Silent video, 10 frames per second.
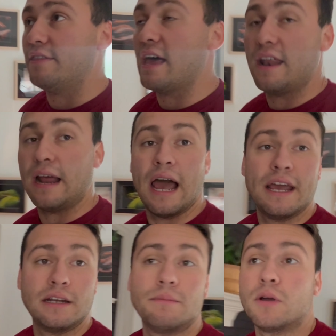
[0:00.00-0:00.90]
then I
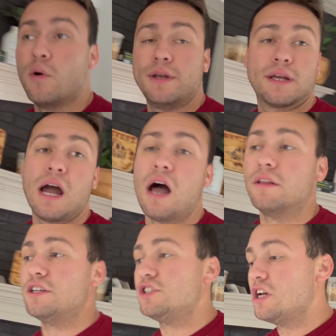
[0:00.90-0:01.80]
end up going to
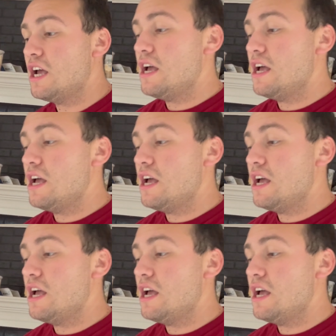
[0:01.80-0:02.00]
college.